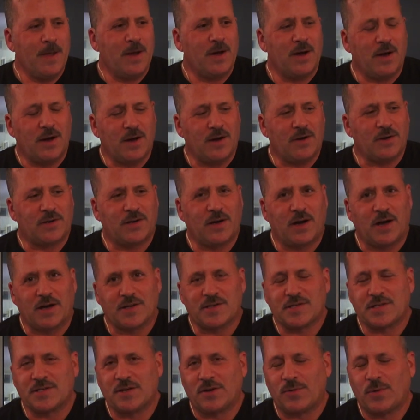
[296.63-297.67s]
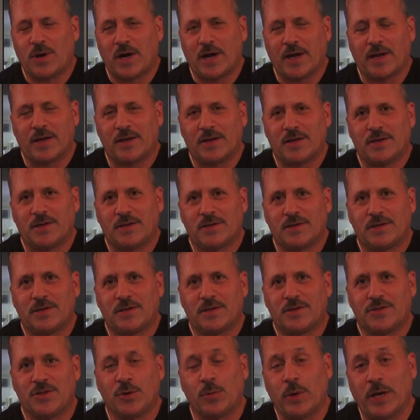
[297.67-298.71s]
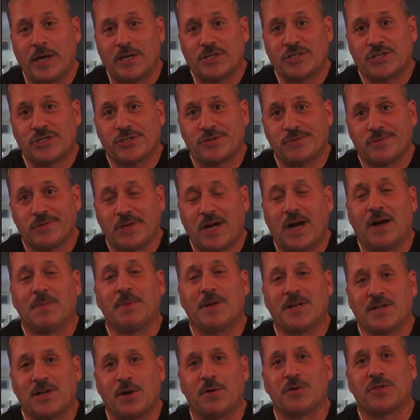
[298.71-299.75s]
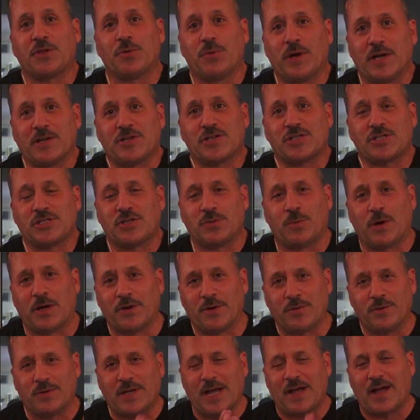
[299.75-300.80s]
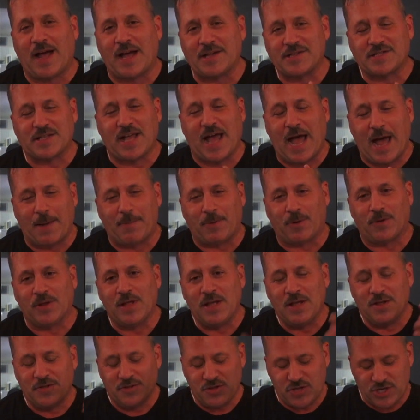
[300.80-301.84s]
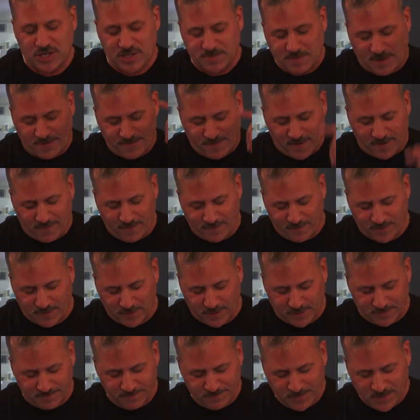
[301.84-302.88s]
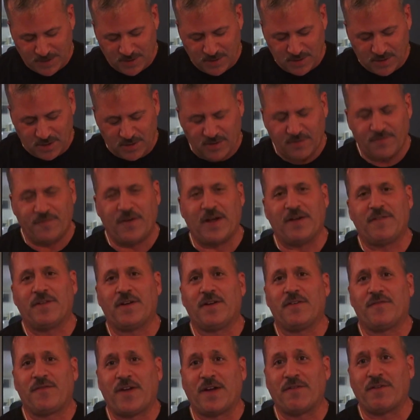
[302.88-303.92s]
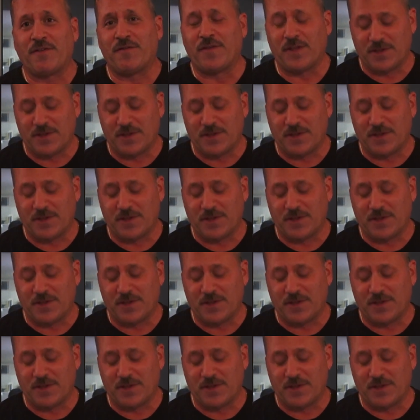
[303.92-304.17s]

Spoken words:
oh God, Snow White? The Witch. I'm gonna go with the witch, the one that has the apple. She's my favorite villain. Favorite